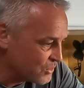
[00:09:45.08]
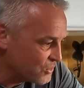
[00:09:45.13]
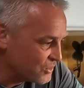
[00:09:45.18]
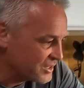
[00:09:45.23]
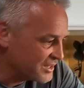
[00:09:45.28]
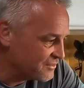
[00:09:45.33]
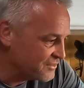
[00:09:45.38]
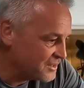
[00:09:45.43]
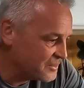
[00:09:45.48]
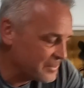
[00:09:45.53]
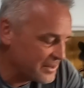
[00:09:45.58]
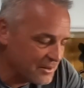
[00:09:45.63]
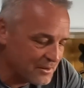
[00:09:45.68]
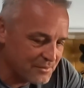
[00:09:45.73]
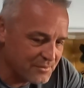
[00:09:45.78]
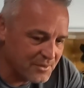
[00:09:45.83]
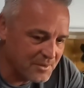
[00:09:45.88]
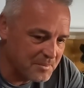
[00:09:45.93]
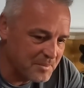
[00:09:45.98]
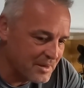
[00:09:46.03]
board, if you
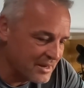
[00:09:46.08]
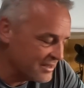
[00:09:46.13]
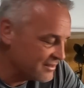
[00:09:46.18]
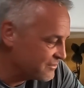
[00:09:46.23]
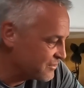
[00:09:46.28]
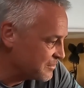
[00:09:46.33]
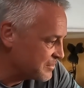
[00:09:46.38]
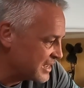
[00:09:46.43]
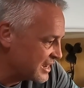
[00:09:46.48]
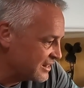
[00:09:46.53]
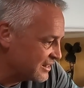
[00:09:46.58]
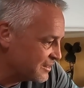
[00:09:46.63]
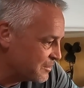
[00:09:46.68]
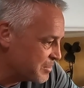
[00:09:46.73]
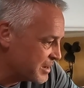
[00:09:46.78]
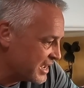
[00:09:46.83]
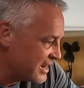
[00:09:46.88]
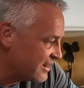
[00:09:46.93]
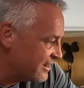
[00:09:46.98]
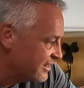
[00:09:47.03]
will, from the end of
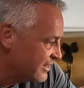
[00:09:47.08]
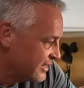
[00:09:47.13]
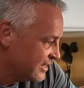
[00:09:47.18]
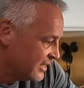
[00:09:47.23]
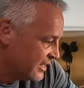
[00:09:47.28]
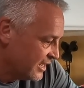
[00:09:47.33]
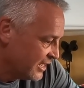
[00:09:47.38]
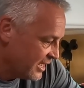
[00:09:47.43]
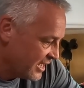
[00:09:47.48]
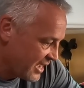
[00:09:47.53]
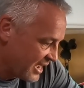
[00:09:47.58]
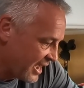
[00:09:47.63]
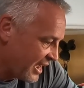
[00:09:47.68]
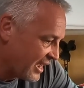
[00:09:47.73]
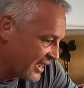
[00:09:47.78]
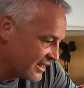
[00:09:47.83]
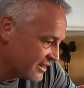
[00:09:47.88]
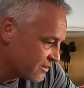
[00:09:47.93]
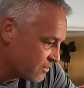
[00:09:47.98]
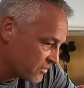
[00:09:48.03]
the bed.
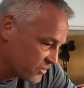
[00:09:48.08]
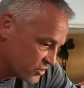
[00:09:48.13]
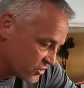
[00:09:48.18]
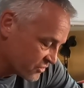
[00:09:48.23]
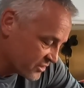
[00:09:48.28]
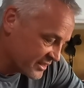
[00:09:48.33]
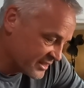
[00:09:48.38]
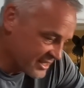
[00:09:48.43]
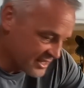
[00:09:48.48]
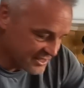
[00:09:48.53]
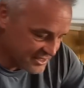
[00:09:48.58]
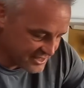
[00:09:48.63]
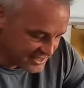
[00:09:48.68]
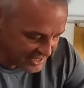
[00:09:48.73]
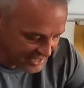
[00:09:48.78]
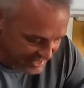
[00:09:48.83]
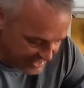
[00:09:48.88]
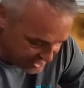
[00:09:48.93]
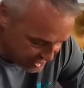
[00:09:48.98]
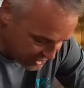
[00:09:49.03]
And during the
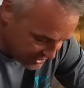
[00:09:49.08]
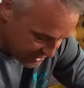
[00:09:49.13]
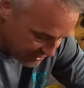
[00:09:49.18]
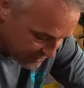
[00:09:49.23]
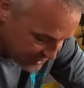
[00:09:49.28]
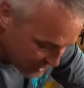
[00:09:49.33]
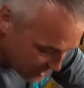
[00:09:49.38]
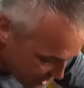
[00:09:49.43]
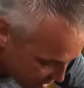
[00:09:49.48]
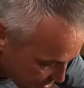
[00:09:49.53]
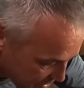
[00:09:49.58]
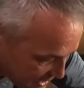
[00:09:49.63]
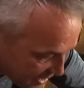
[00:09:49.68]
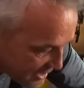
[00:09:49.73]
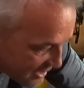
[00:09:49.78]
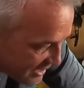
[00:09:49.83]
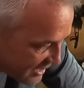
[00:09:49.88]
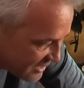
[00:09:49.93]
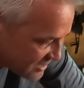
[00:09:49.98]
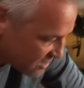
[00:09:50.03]
installation, of course we're
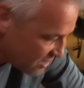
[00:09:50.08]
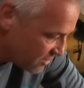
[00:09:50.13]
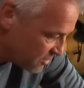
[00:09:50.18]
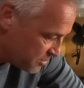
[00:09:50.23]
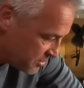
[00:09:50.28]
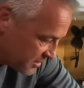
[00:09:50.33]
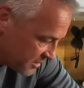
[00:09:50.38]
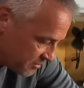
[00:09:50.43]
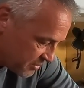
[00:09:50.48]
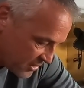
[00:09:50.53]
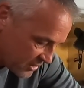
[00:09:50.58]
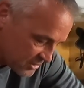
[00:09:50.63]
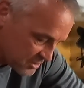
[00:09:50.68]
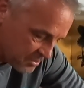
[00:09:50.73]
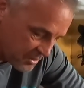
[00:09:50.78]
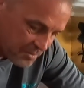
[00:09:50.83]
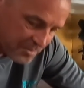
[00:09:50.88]
going to need to open the box,